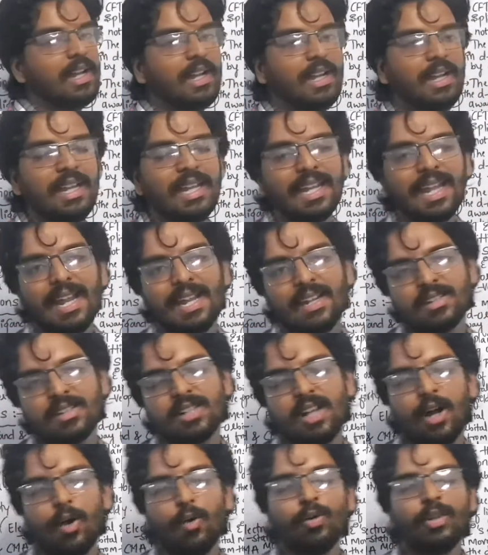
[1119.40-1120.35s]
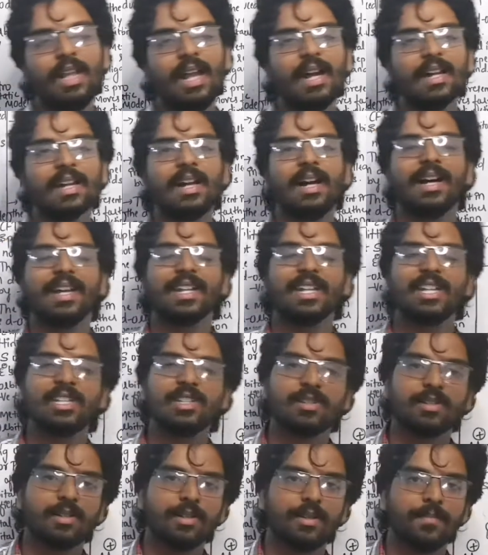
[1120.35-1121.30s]
ligands, how they are
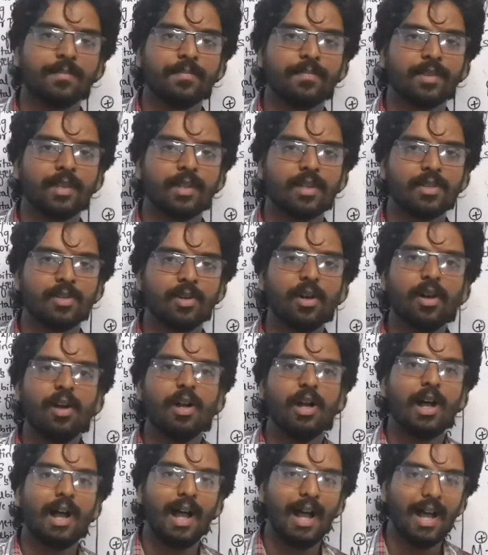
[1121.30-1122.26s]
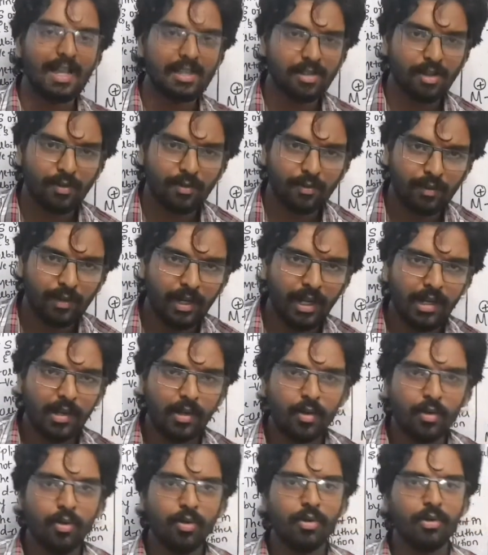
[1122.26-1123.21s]
arranged. So as of
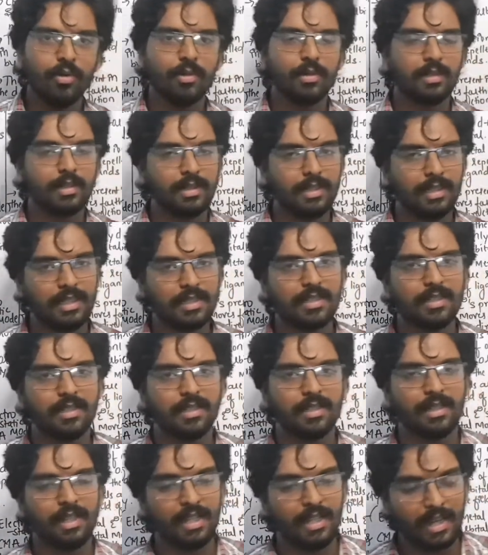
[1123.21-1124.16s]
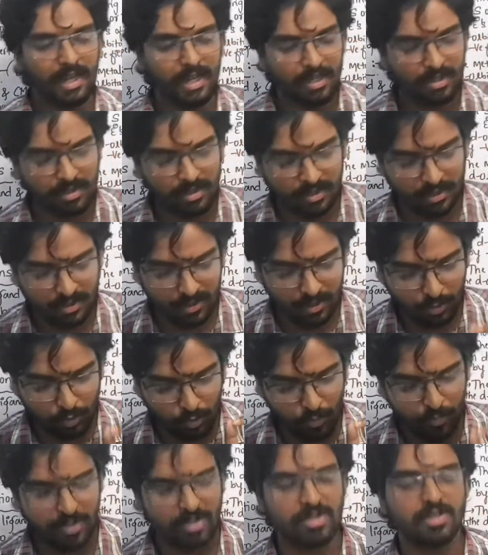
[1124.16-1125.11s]
now, yes,
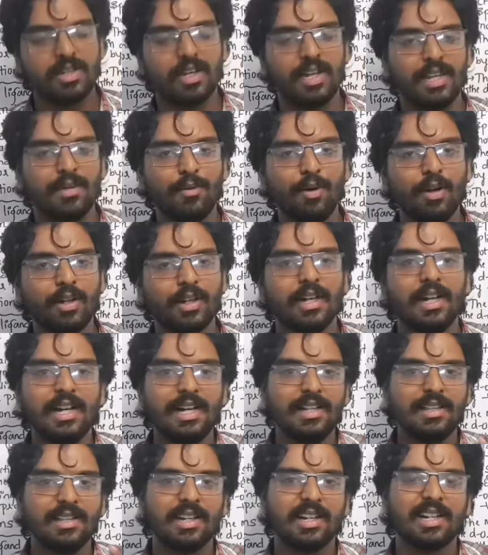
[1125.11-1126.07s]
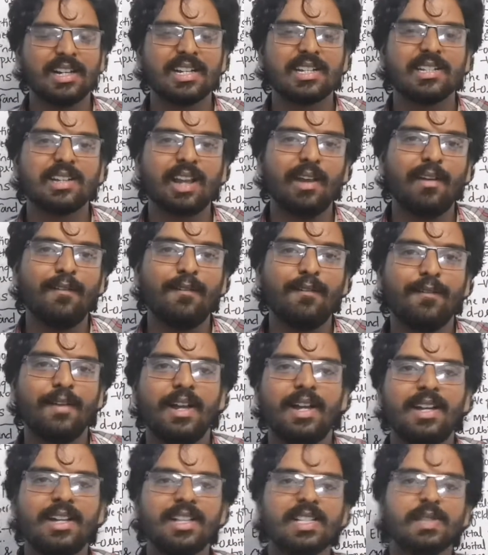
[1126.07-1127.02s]
you must study what? The crystal
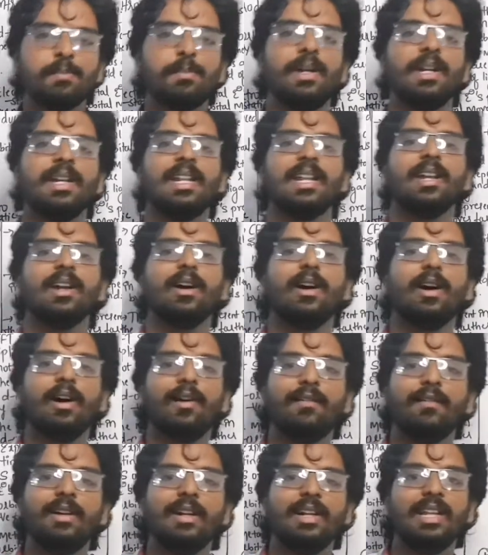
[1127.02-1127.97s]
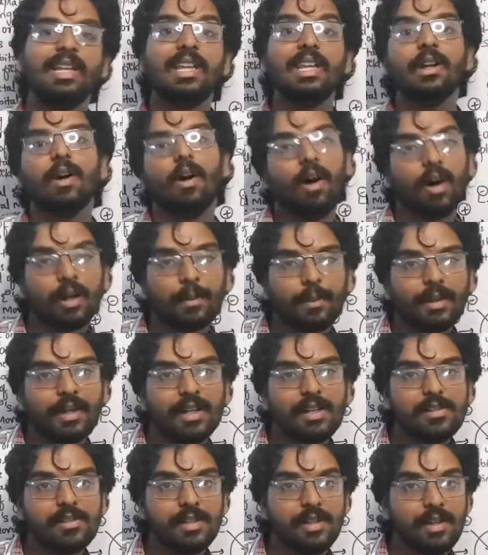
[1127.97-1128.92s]
field splitting of d
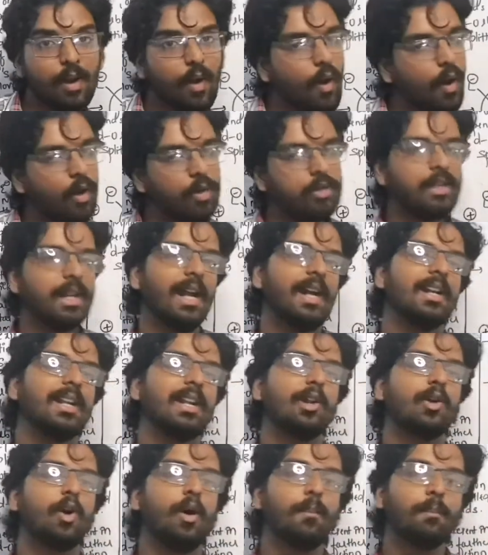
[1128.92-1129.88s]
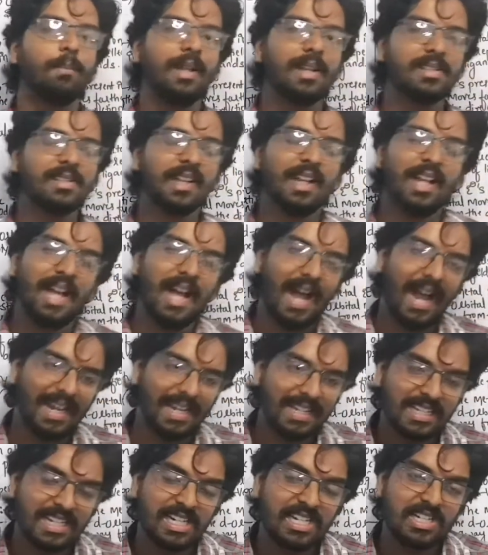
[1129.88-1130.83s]
orbitals in octahedral complex
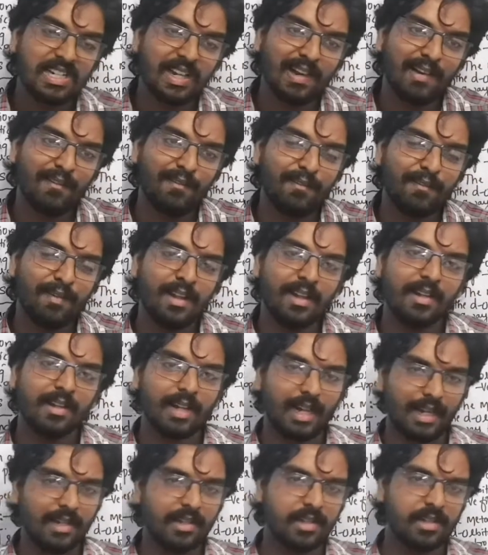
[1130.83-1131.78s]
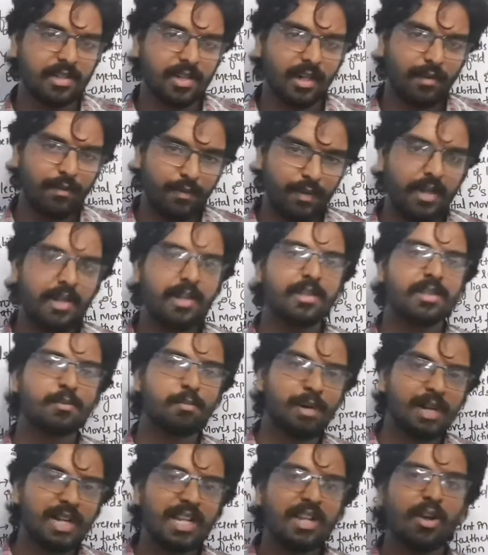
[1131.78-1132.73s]
and crystal field
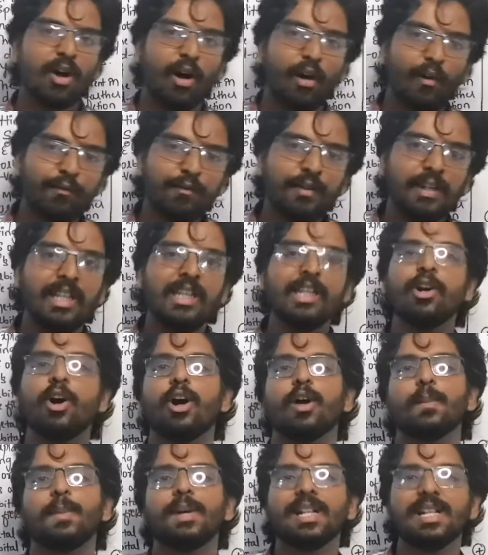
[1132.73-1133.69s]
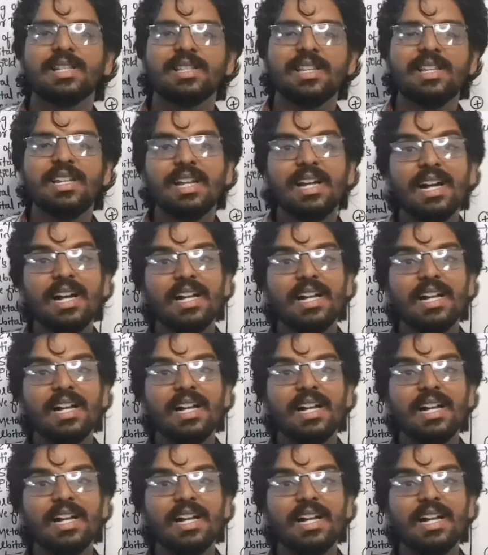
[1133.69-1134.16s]
splitting of d orbitals in